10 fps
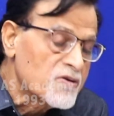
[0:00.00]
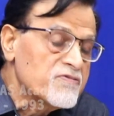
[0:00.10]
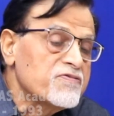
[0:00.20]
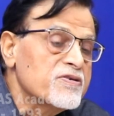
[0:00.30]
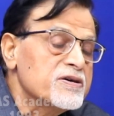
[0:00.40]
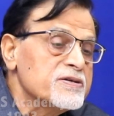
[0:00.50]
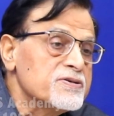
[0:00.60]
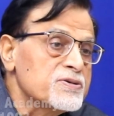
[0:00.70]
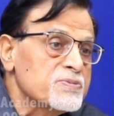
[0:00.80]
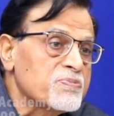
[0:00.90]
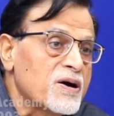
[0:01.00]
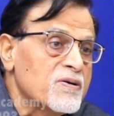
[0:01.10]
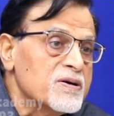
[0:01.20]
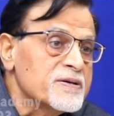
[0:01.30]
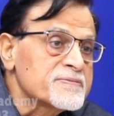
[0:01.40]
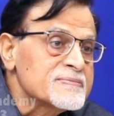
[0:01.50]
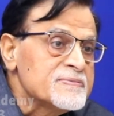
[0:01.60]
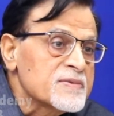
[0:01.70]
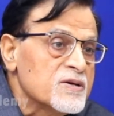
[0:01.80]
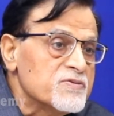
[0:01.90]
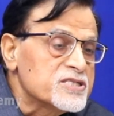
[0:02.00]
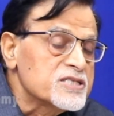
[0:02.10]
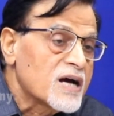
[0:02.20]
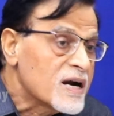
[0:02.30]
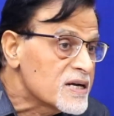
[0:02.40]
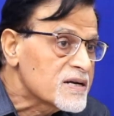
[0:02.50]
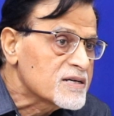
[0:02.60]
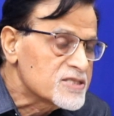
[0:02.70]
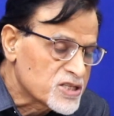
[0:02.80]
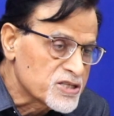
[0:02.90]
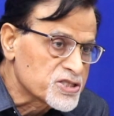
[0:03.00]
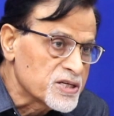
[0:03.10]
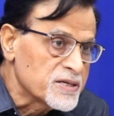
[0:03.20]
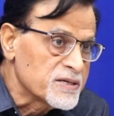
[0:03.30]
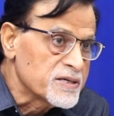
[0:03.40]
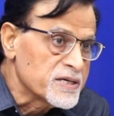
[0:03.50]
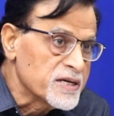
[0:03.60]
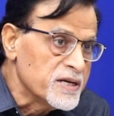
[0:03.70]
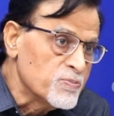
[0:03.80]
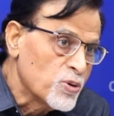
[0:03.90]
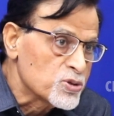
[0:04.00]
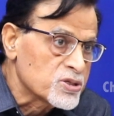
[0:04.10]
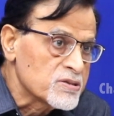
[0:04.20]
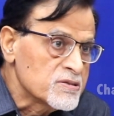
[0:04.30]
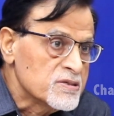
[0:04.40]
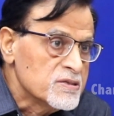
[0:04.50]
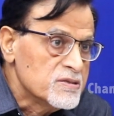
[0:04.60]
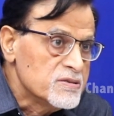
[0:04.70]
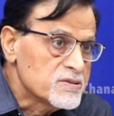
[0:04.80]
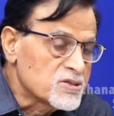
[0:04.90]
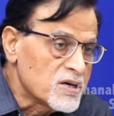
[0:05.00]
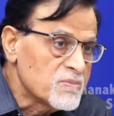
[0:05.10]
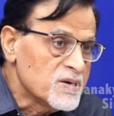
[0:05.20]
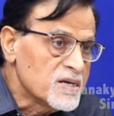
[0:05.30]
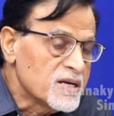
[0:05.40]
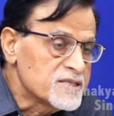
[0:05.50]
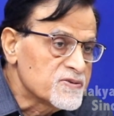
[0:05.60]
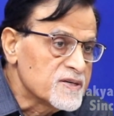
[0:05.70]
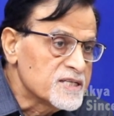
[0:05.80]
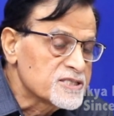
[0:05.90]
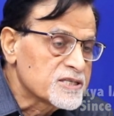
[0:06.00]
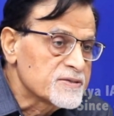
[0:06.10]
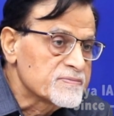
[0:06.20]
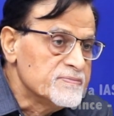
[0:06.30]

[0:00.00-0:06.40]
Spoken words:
of power which is under construction in both thermal as well as...